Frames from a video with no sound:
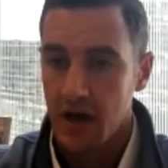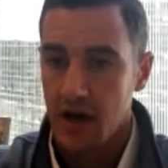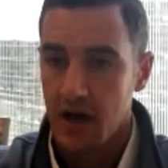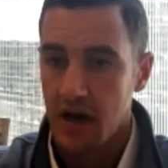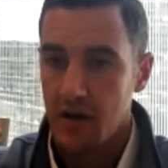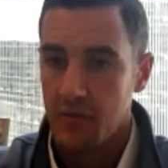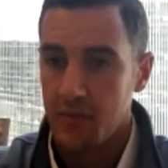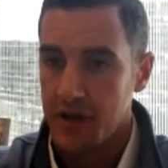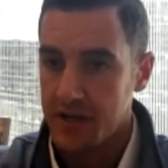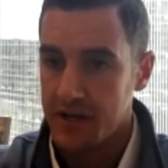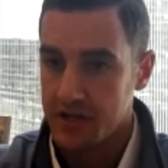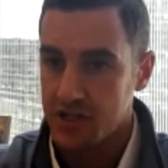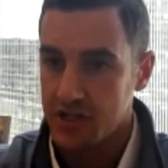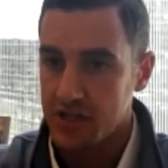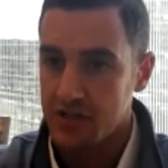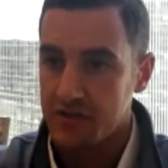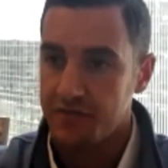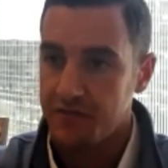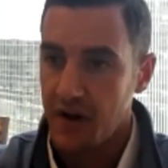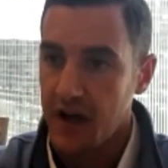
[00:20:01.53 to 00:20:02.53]
And it's
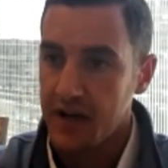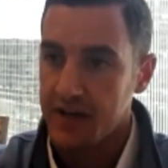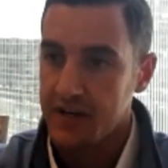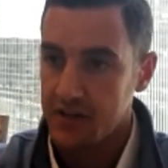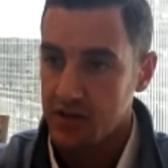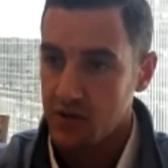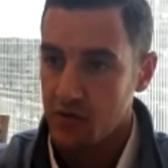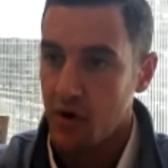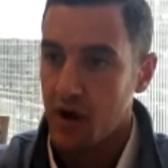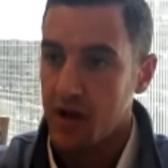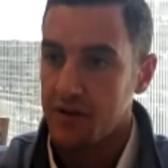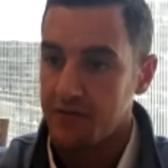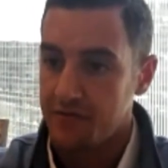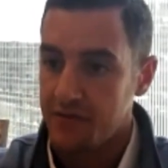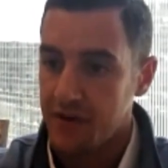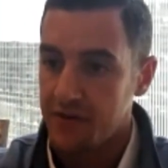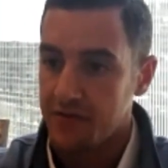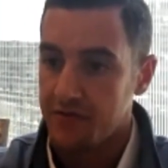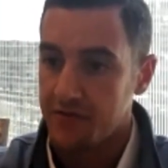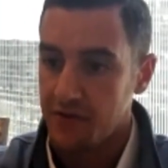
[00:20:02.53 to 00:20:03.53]
just finding the right
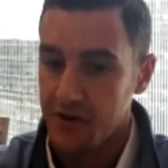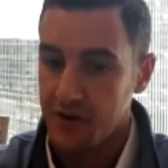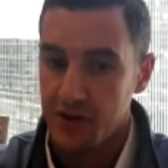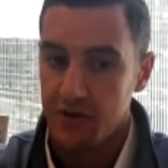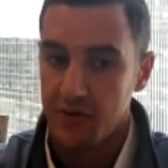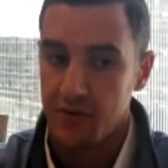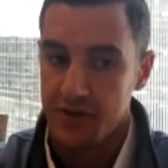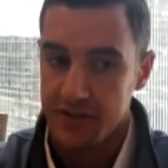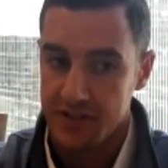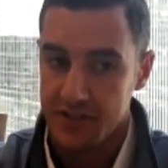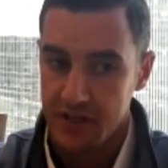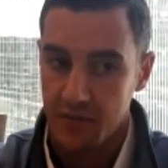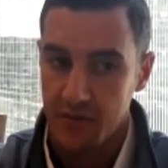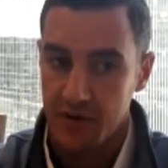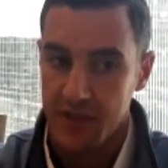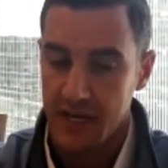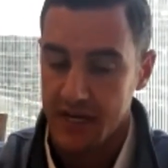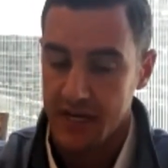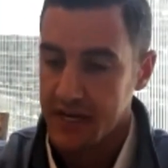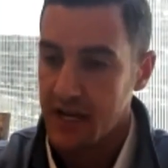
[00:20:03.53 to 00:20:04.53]
fit for you and
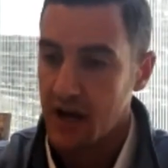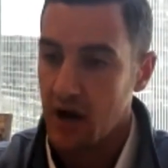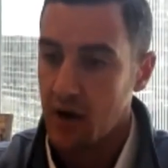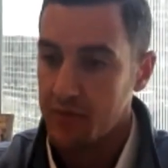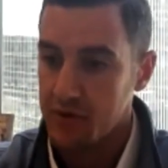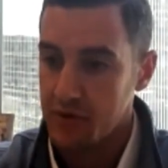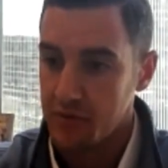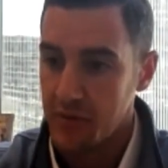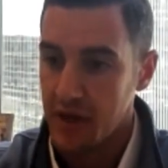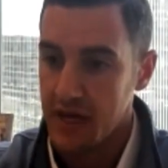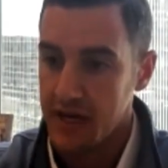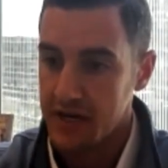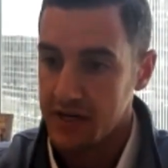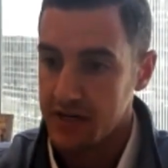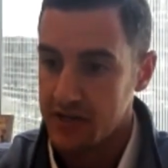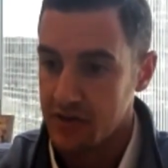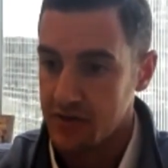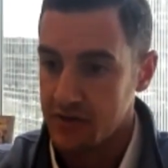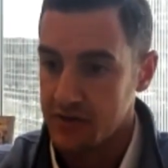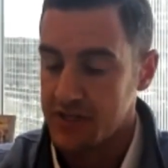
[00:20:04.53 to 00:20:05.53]
someone that can help you
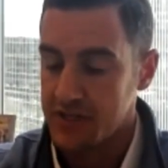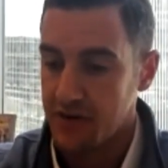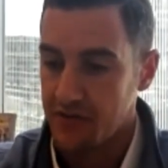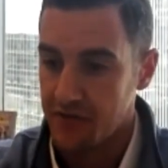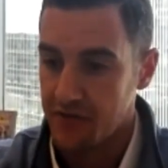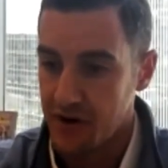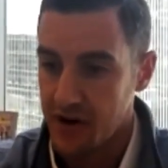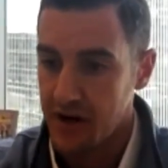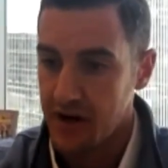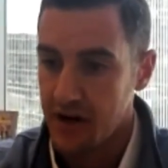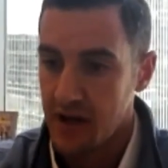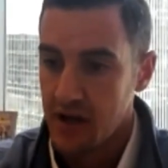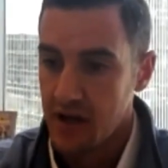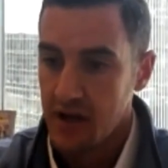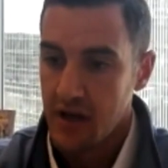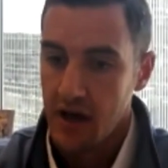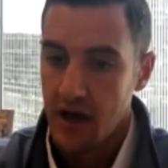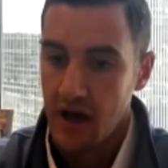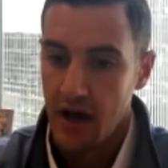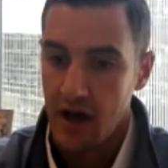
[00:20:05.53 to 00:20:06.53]
manage those different
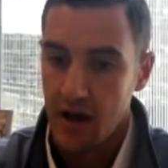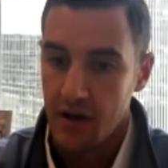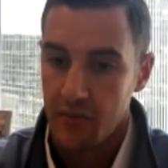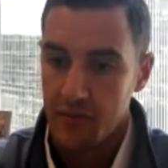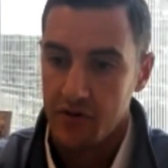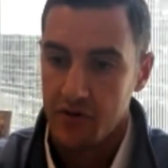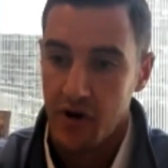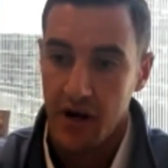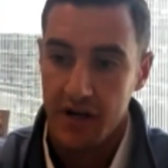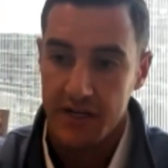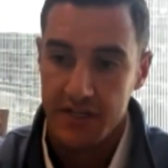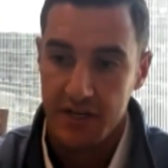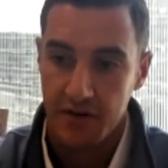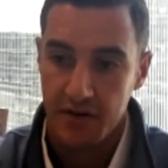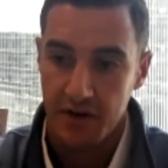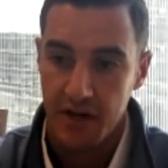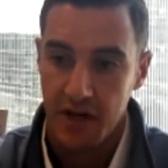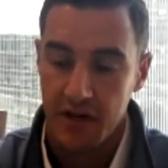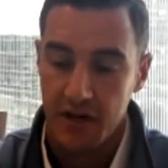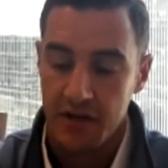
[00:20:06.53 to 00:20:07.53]

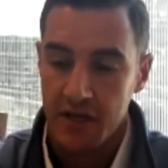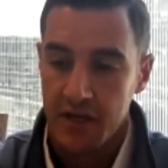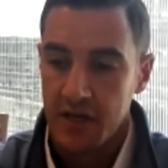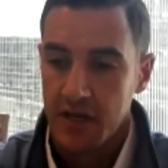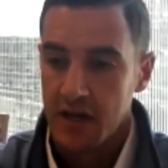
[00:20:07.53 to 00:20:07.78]
criteria.